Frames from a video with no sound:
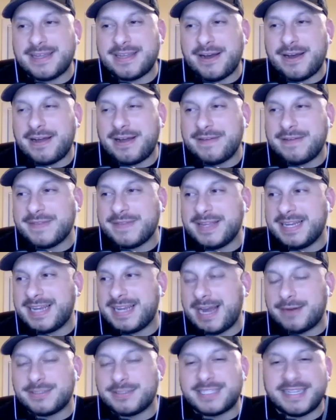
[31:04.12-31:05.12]
off. Like
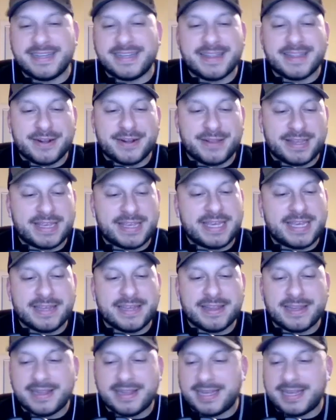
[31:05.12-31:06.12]
I was sitting there like
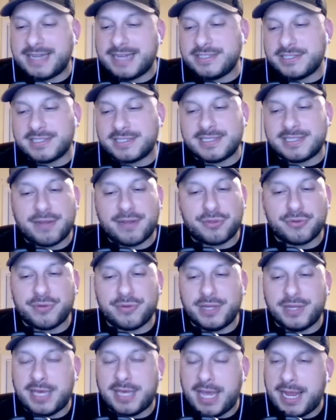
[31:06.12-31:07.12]
healing, like I just sat through
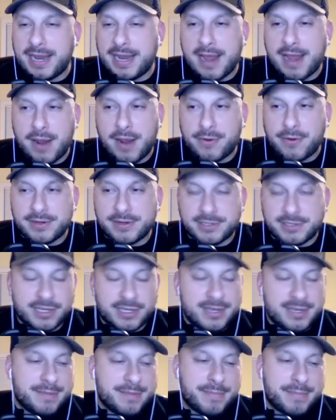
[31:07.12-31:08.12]
like 8 hours.
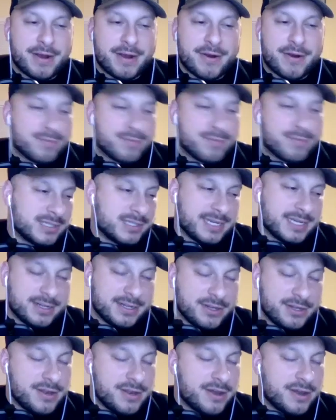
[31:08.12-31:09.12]
My arm was like
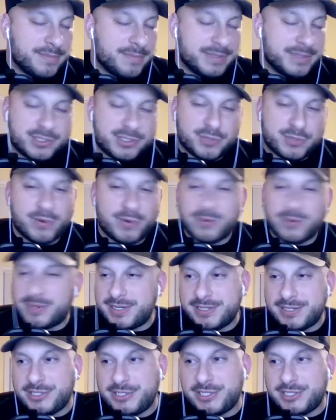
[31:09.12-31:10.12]
numb and swollen
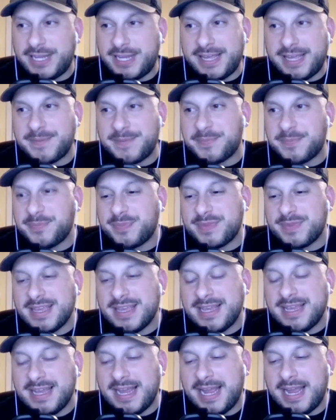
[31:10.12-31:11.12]
as shit,
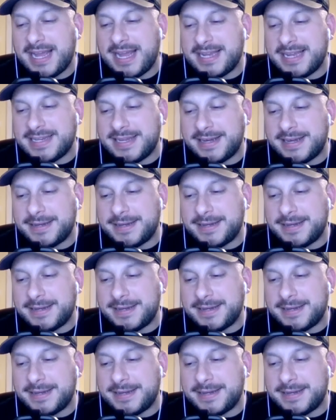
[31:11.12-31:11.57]
and